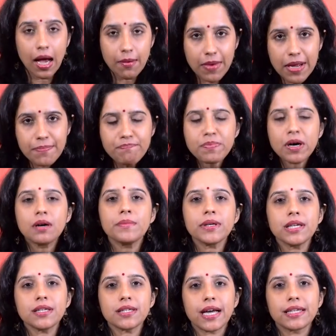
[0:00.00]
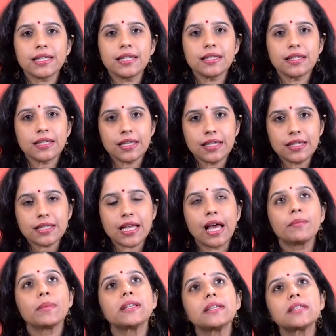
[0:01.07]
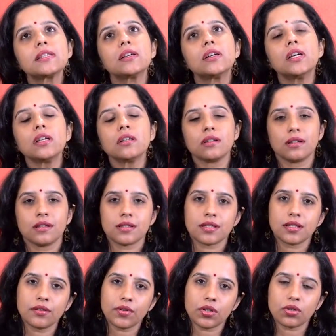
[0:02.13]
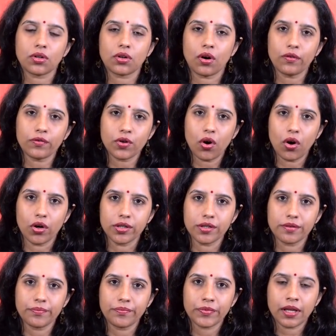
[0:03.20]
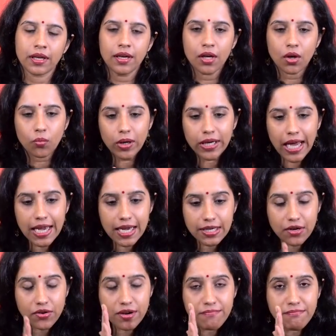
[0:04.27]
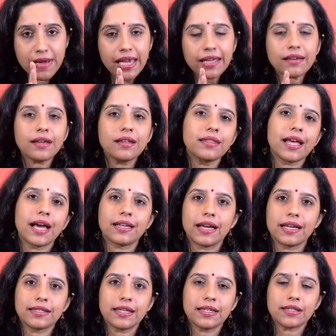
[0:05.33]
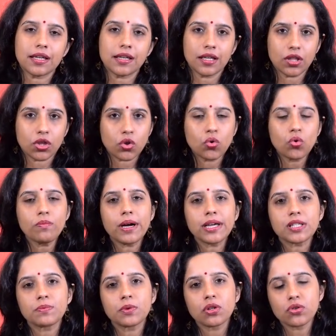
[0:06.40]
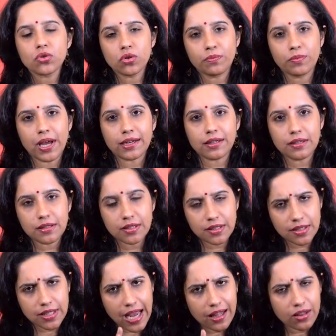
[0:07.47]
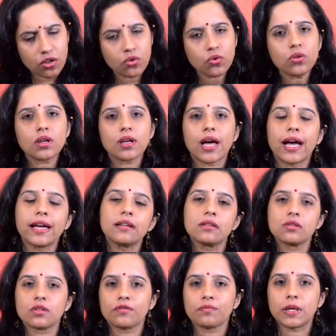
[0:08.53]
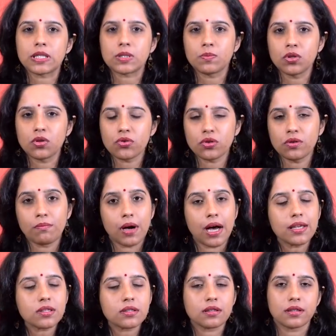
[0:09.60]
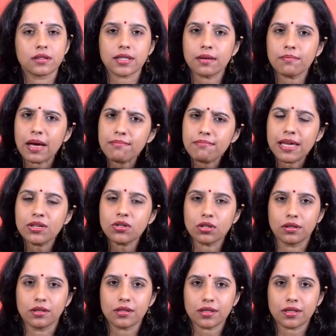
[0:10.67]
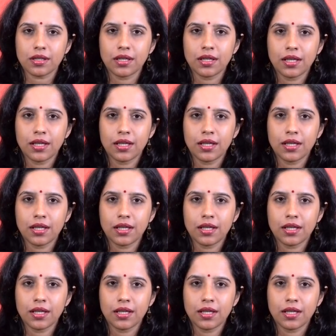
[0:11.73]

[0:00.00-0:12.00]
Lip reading: My permanent identity is I'm an eternal servitor of God. When I remain in that identity through my spiritual practices and through the guidance of my spiritual masters and my mentors,